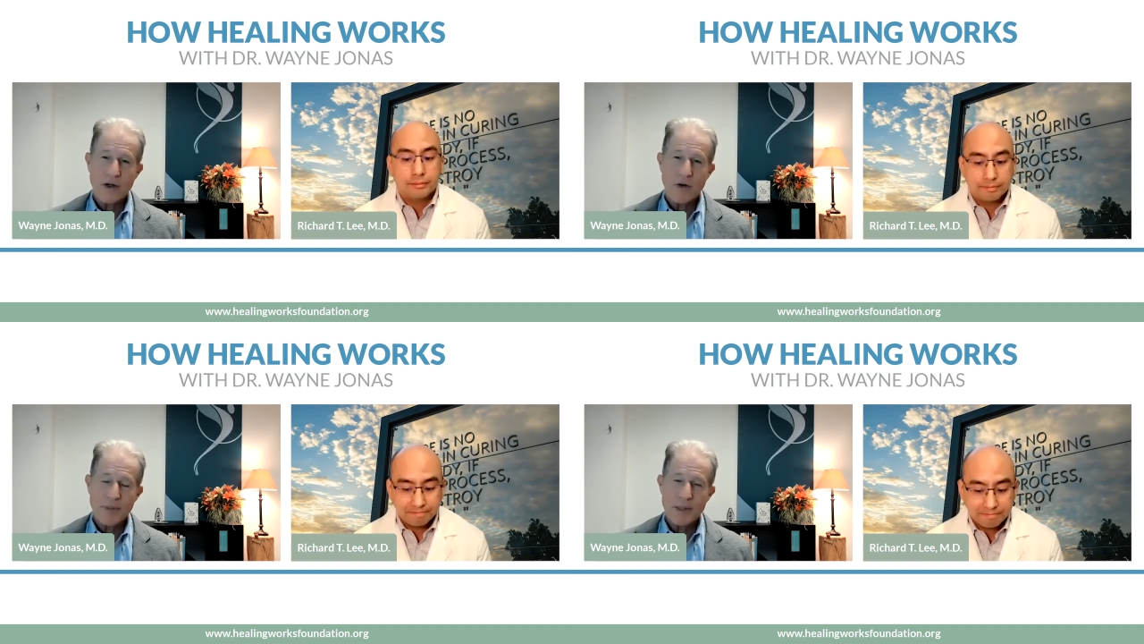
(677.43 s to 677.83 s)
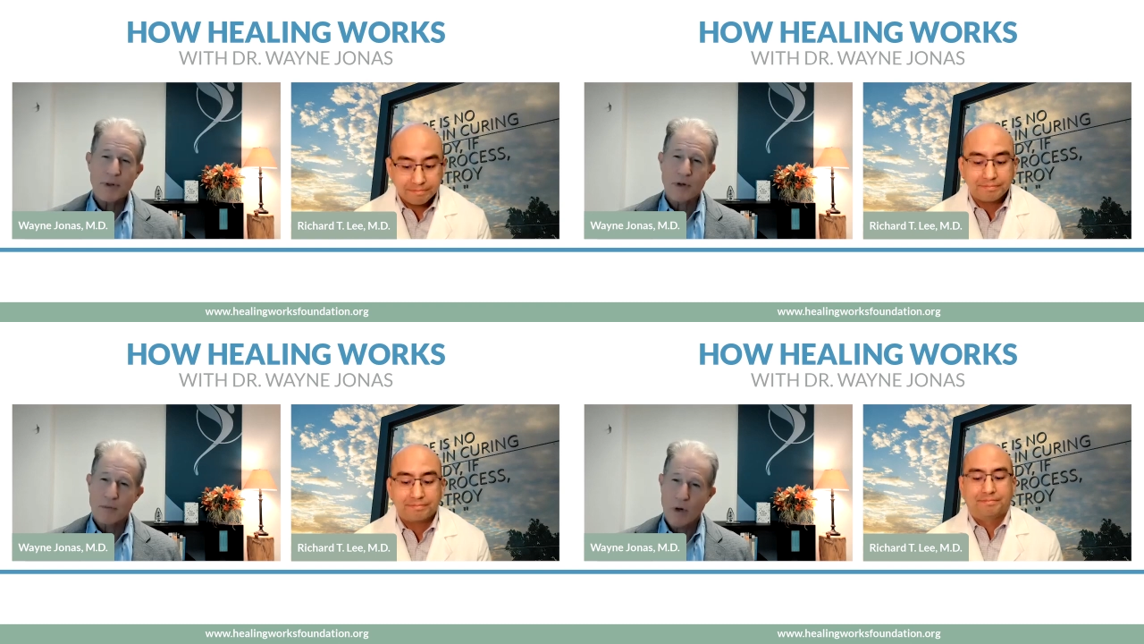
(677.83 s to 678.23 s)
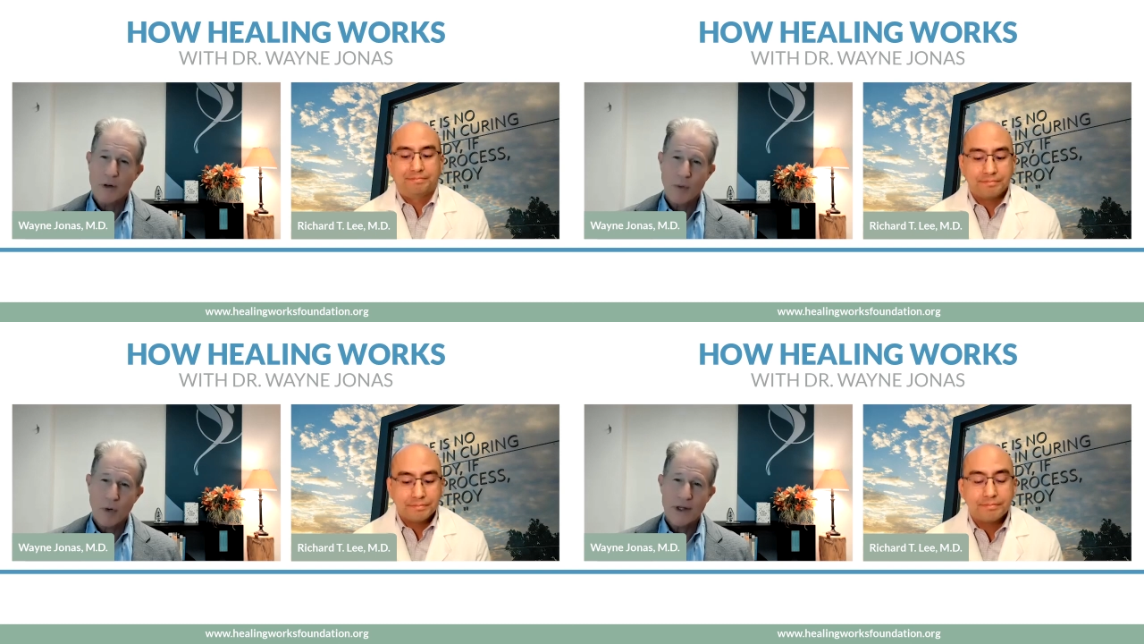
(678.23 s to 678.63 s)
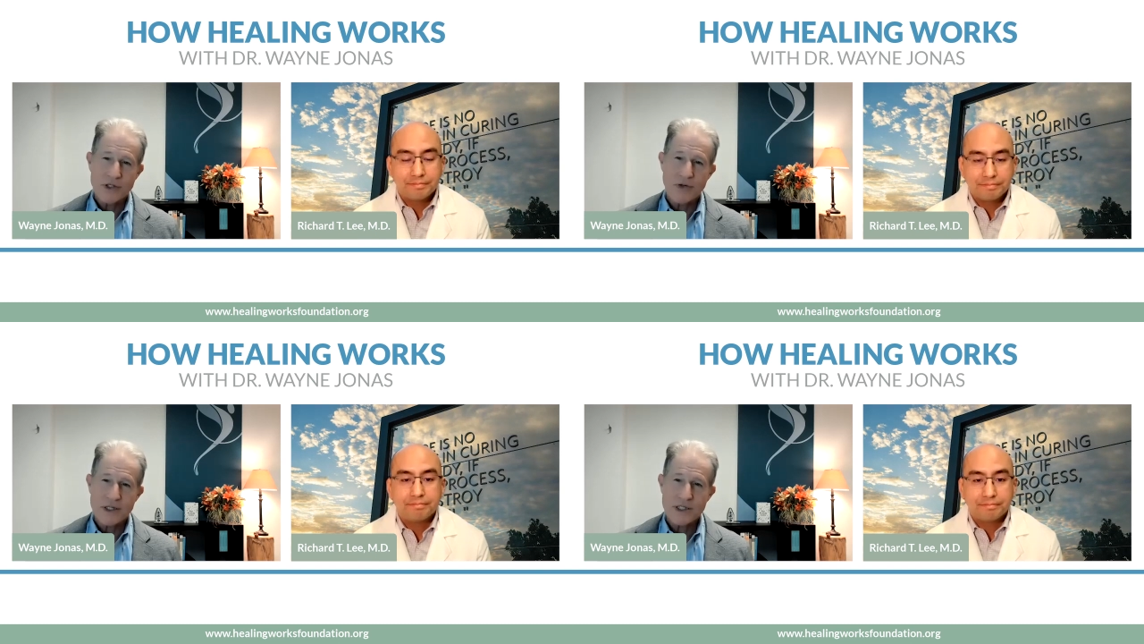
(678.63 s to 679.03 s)
Speaker 1: I know people are more and more
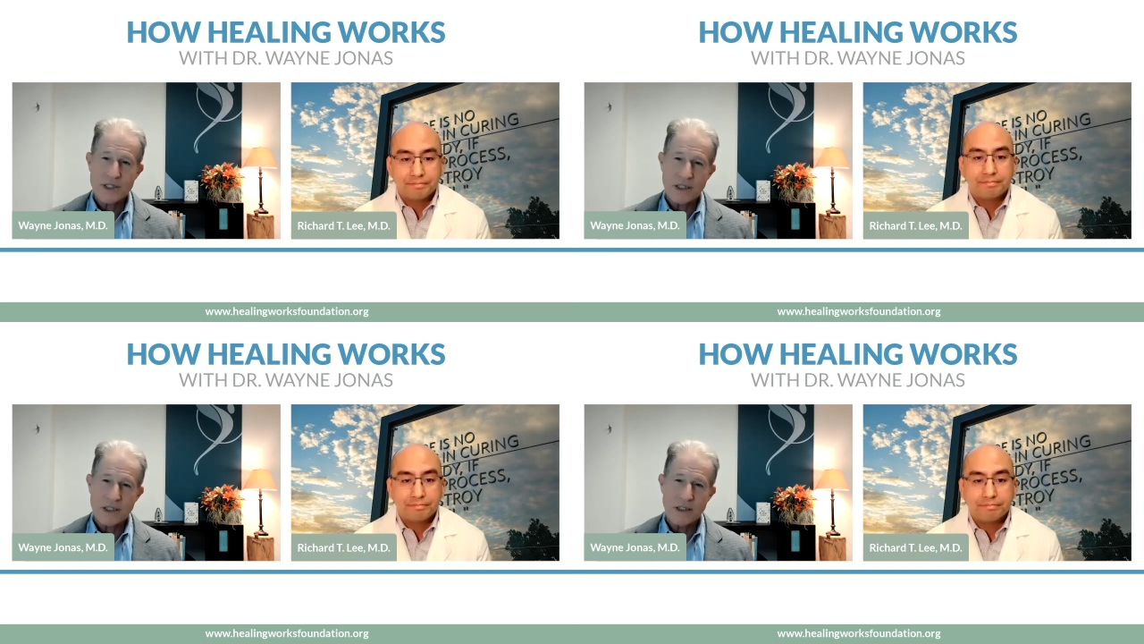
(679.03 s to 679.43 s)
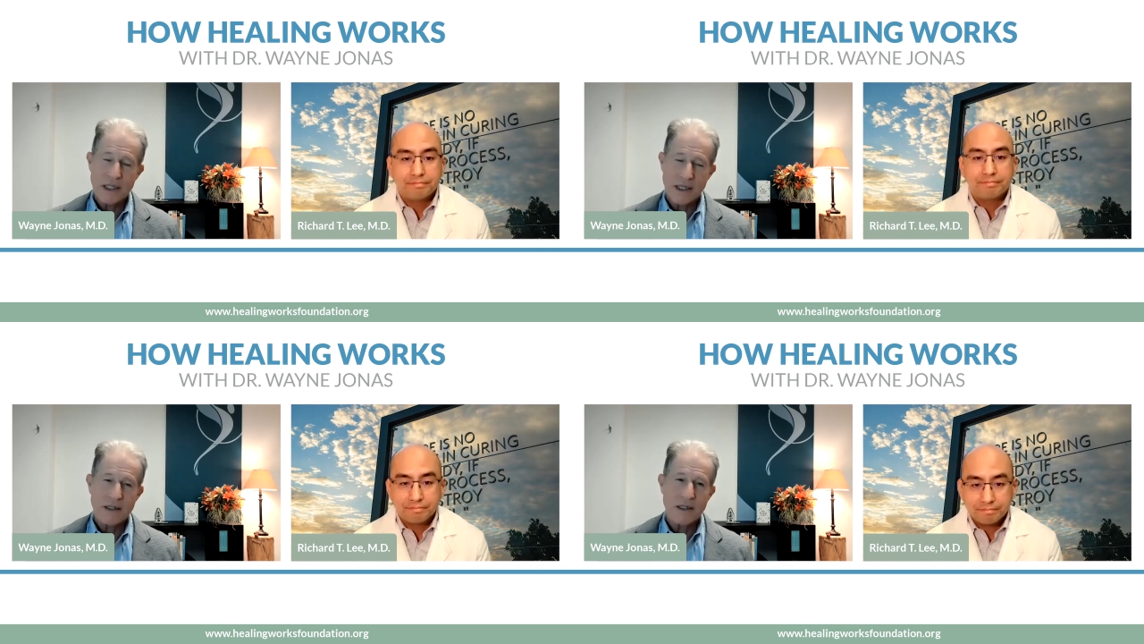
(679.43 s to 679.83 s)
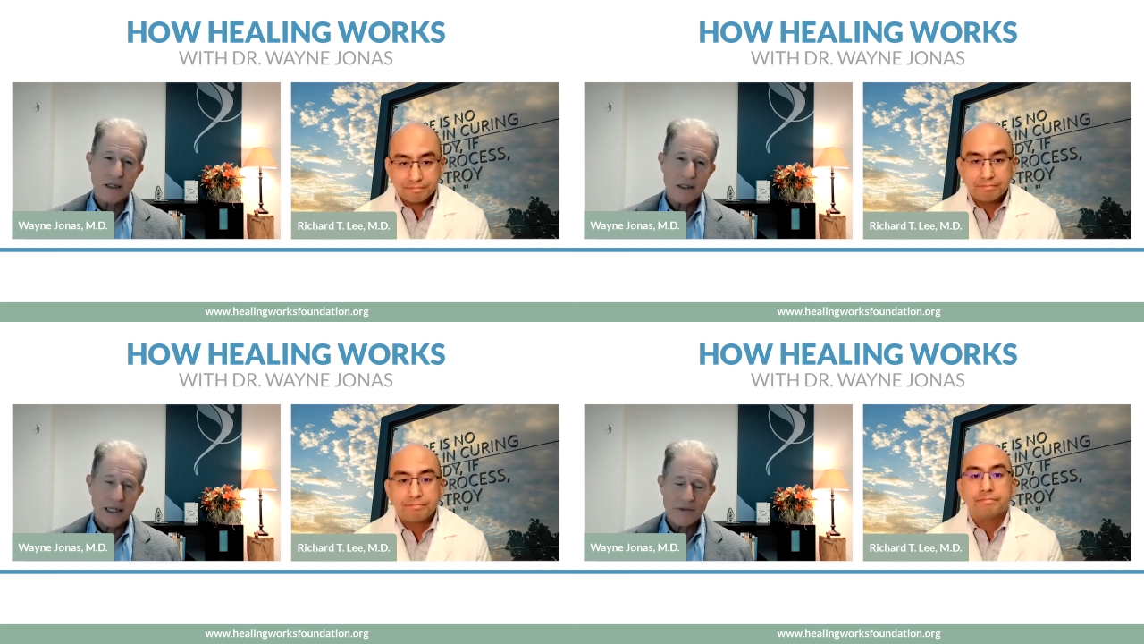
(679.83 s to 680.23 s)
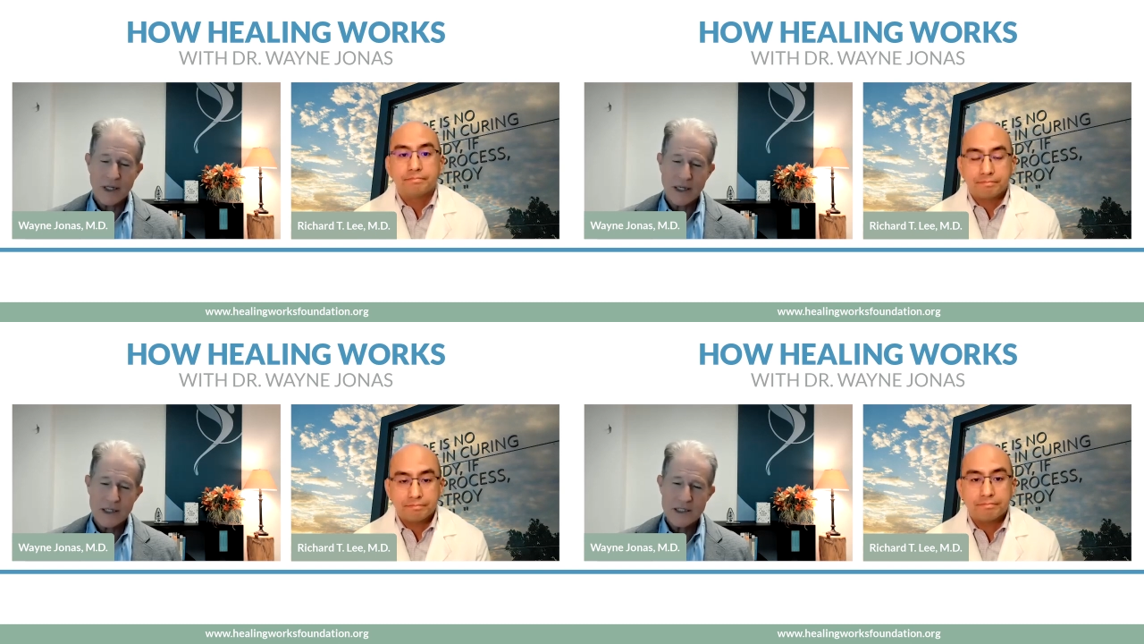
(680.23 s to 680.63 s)
interested in
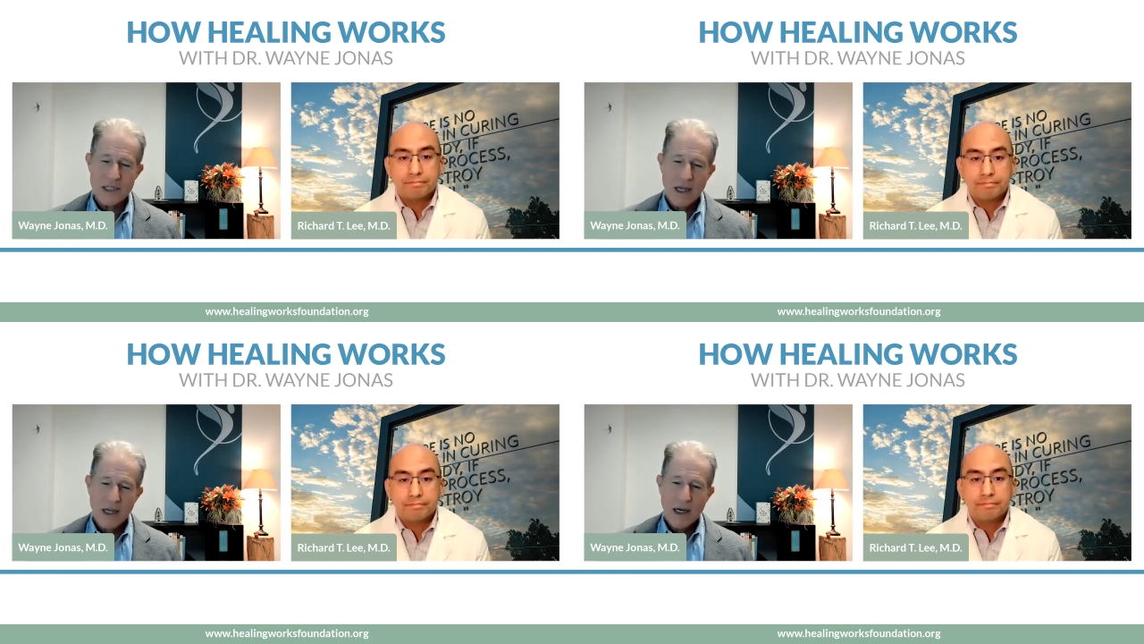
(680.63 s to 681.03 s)
nowadays.